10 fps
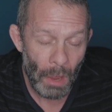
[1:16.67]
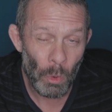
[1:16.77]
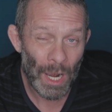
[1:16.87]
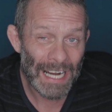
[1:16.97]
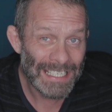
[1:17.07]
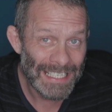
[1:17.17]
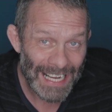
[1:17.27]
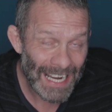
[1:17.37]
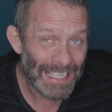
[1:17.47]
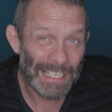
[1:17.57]
what I
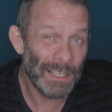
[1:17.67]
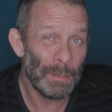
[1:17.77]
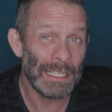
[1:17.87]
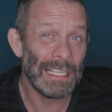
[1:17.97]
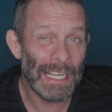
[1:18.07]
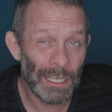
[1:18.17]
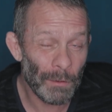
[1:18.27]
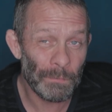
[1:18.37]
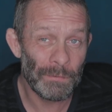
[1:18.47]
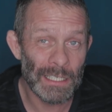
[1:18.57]
did in the beginning
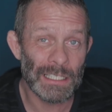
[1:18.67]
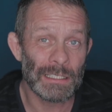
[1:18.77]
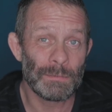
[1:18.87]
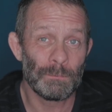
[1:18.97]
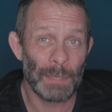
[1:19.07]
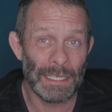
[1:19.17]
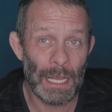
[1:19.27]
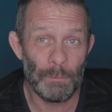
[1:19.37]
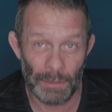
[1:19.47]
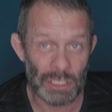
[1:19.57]
of this
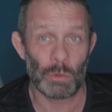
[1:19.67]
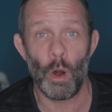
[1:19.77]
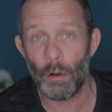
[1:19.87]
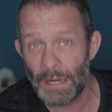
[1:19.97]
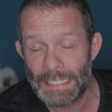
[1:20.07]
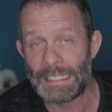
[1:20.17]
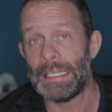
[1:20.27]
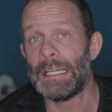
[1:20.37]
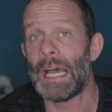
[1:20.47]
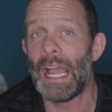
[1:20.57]
pandemic, this
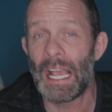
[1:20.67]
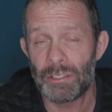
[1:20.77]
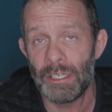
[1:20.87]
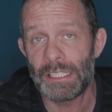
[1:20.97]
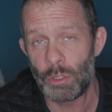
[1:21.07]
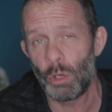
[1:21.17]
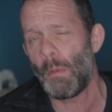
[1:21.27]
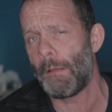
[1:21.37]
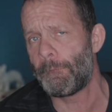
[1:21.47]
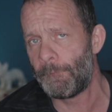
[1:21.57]
quarantine, I actually took
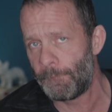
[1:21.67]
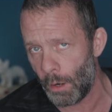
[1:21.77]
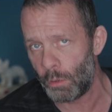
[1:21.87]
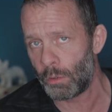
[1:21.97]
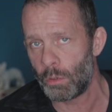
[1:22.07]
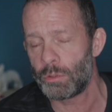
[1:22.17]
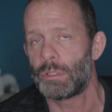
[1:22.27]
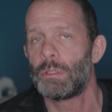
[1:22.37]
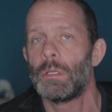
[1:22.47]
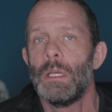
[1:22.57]
my
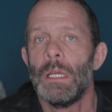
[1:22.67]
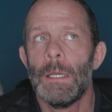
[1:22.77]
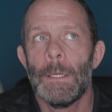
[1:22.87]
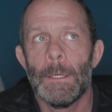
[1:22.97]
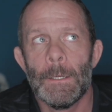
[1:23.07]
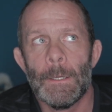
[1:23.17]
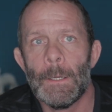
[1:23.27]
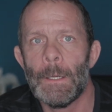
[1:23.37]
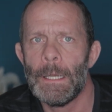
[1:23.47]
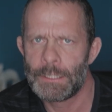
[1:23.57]
photos.
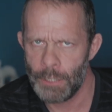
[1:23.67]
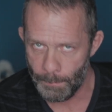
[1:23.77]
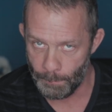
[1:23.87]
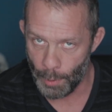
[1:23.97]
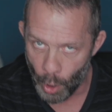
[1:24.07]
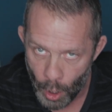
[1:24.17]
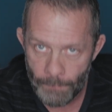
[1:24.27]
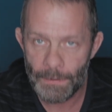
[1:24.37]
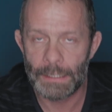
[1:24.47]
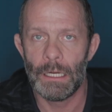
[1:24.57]
It's not
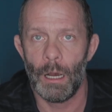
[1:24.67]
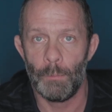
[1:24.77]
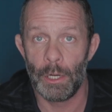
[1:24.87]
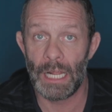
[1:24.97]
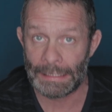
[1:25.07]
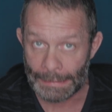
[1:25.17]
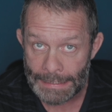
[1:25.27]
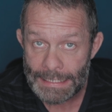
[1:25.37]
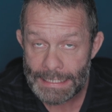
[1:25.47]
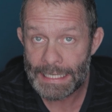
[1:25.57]
perfect now, but at
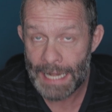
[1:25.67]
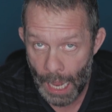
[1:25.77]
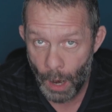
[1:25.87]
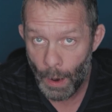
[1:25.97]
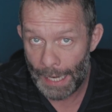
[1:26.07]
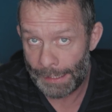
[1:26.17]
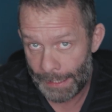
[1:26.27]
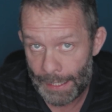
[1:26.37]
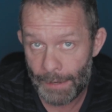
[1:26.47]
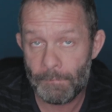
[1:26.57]
least now I
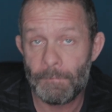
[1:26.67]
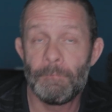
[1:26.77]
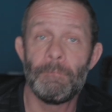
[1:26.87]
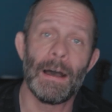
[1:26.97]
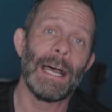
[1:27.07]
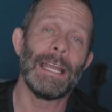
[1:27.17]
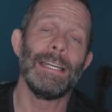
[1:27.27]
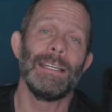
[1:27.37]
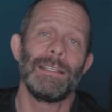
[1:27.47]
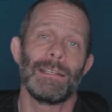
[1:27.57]
can
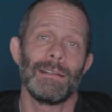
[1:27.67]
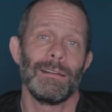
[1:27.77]
find